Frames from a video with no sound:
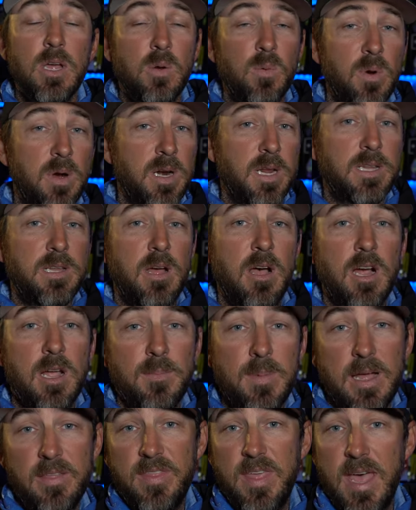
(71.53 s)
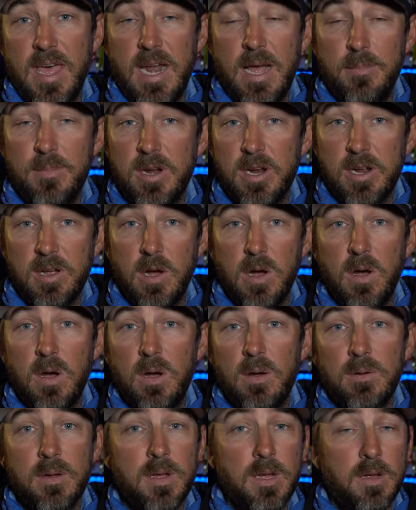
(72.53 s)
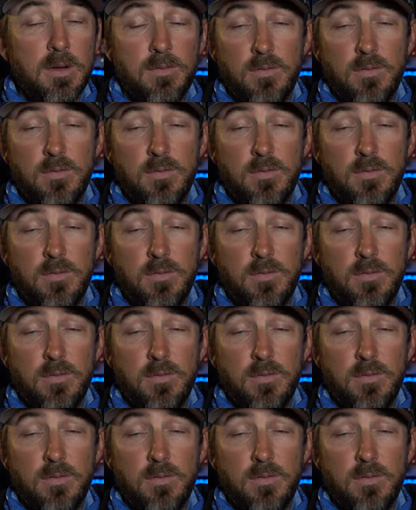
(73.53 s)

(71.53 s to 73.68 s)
We're gonna talk about that. I'm gonna call